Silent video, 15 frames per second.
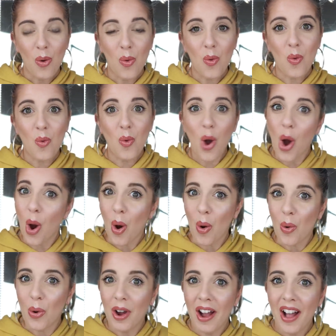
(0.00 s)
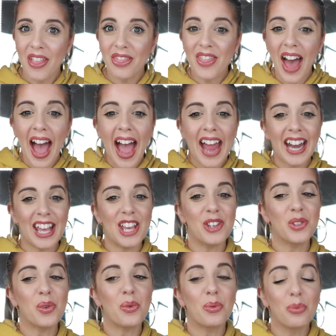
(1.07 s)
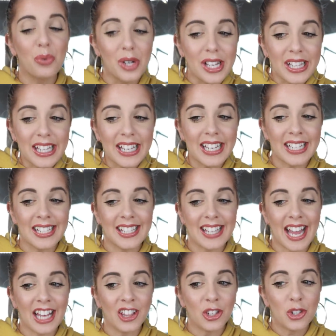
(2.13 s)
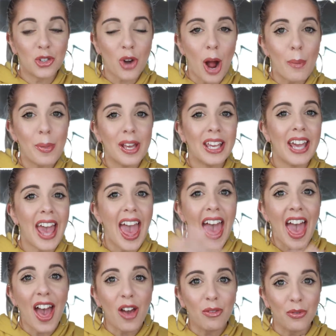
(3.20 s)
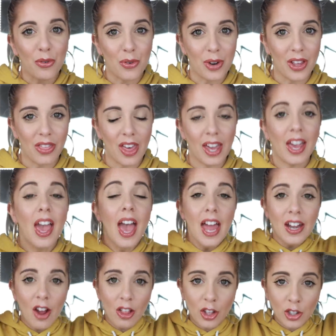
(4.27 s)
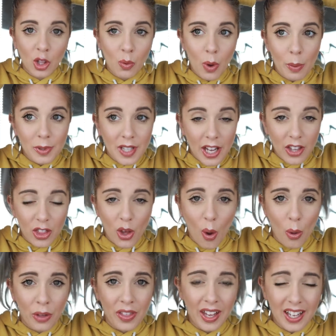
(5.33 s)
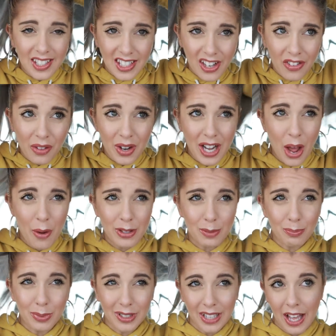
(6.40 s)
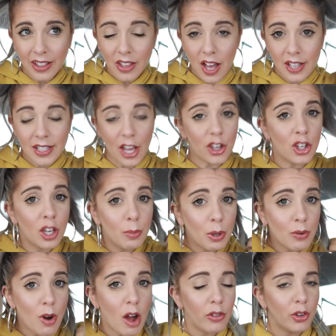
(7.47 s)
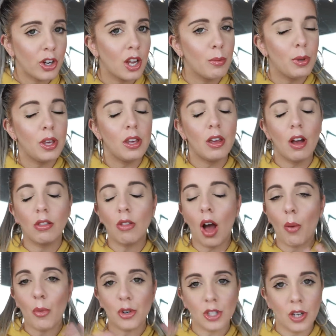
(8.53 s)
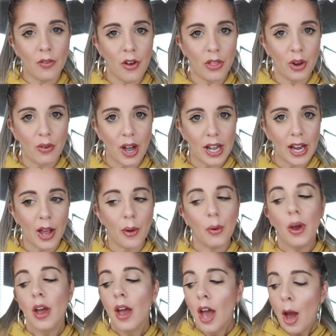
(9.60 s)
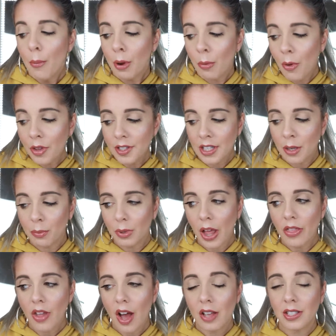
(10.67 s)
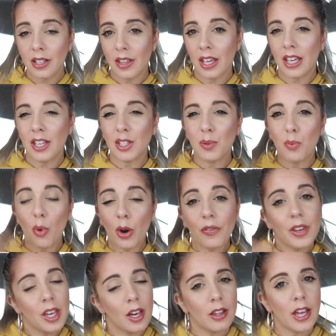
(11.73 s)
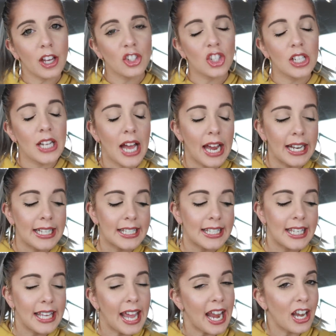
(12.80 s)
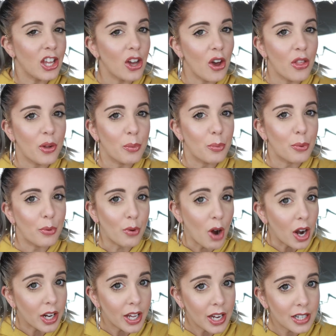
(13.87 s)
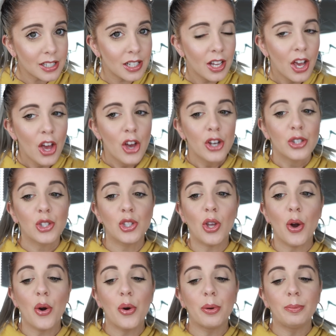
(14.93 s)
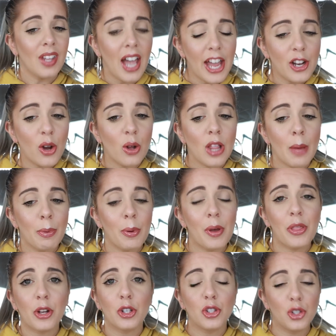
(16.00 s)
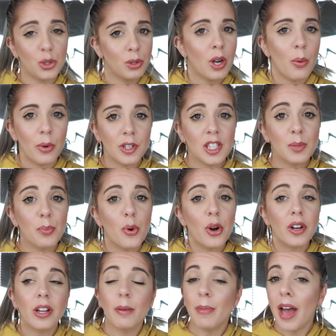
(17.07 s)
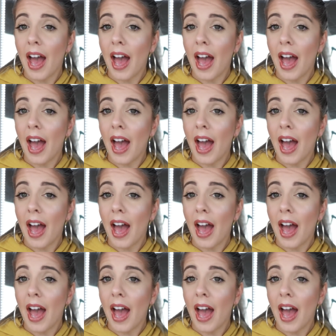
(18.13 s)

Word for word: Whoa. That is really insane. They're dropping everything. Now, I looked on the website. The only thing I see on there right now is Bloodlust. I could be wrong. There could be a lot more stuff on there right now. But I'm only seeing Bloodlust and like his Morphe collection. I didn't see any other product. So I know a lot of people out there do not want to support him.